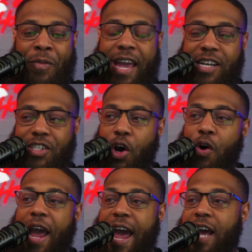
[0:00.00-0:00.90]
And so,
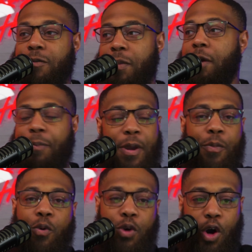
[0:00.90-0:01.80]
as many
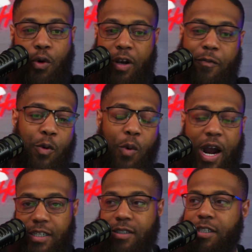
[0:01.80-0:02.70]
people know that have been
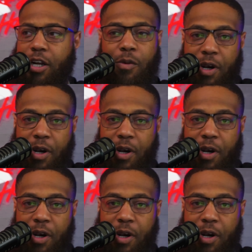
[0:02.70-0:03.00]
watching the channel,